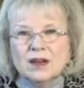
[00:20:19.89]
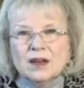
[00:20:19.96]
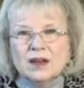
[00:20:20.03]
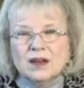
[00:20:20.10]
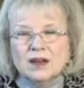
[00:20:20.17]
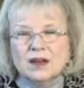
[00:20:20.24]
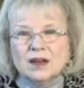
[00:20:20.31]

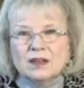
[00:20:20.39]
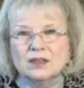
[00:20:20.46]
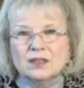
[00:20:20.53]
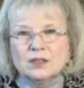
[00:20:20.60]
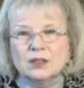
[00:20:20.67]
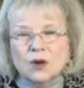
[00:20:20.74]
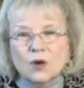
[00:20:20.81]

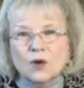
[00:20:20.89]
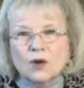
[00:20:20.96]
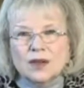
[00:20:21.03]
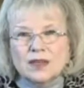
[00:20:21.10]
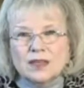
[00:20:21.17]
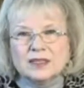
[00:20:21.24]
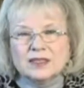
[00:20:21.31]
uh,
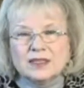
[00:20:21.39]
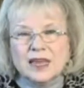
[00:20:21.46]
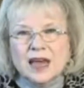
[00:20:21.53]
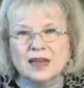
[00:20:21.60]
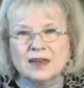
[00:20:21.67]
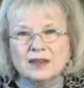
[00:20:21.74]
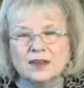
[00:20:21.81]
glory
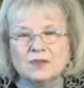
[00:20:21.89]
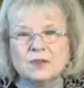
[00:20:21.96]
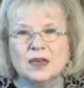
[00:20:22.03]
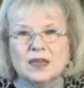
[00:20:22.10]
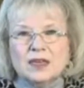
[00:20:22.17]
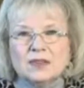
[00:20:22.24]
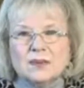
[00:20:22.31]
inside of
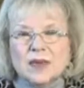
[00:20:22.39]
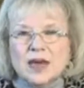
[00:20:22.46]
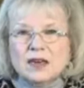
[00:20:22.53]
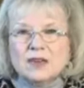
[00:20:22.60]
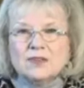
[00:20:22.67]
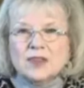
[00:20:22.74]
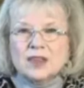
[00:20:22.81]
me, the
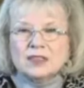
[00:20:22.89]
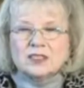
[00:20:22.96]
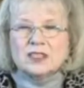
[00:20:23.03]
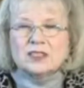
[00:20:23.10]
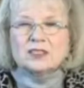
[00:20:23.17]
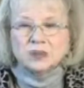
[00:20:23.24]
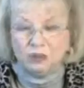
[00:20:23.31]

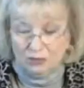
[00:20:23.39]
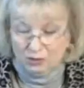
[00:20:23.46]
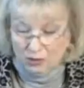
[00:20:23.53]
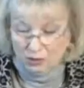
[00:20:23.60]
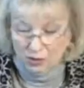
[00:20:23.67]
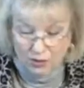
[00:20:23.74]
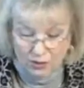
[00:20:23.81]
manifested
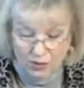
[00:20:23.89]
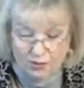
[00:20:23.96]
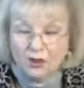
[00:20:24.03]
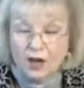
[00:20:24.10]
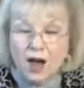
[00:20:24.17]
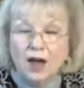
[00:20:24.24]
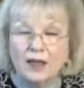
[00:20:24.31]
glory
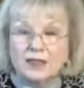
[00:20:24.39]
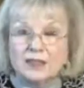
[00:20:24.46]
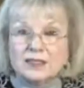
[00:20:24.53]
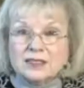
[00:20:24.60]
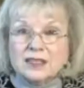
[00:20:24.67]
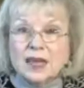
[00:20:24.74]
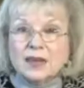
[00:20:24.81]
of God
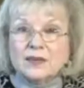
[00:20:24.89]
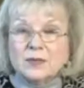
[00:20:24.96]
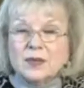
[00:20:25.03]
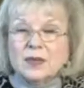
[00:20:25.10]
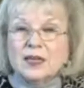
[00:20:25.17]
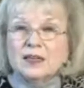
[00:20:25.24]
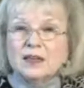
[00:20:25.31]
inside of
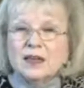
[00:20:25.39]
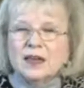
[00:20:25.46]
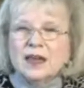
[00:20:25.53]
me,